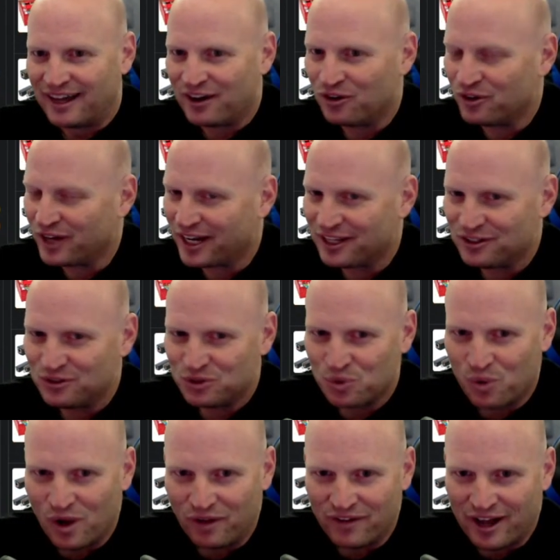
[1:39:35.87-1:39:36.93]
I don't know that I can do
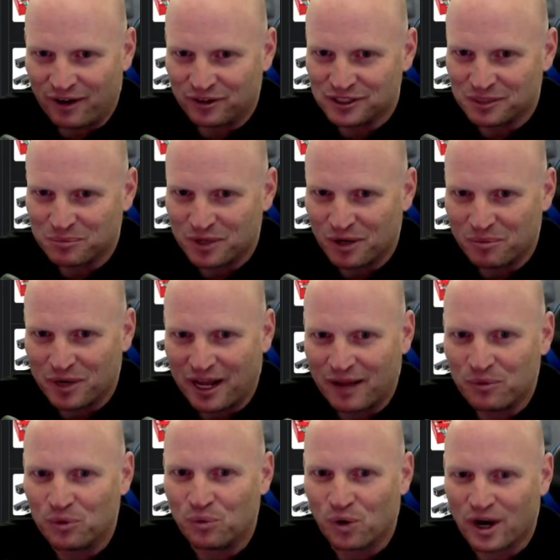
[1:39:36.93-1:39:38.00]
12 hours up there, but
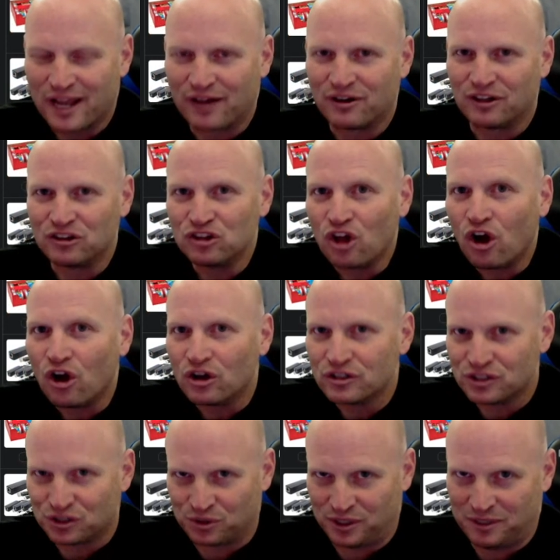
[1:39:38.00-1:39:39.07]
I will work out a long
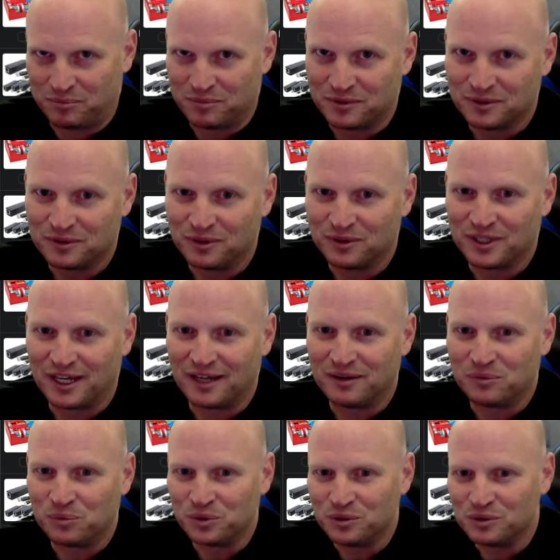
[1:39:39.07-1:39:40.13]
stream.
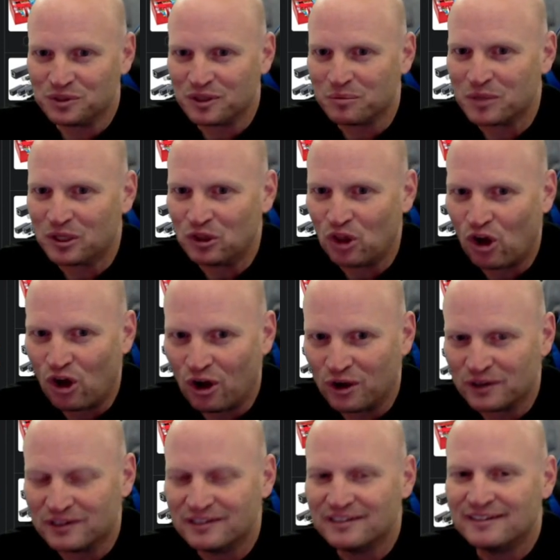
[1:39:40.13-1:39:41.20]
Okay. We'll do something
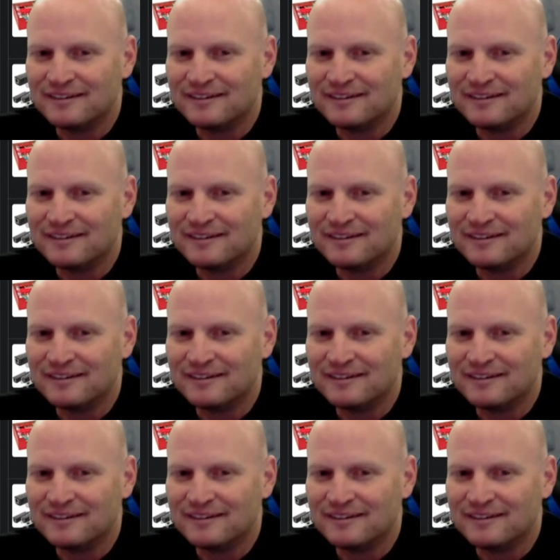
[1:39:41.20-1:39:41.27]
long.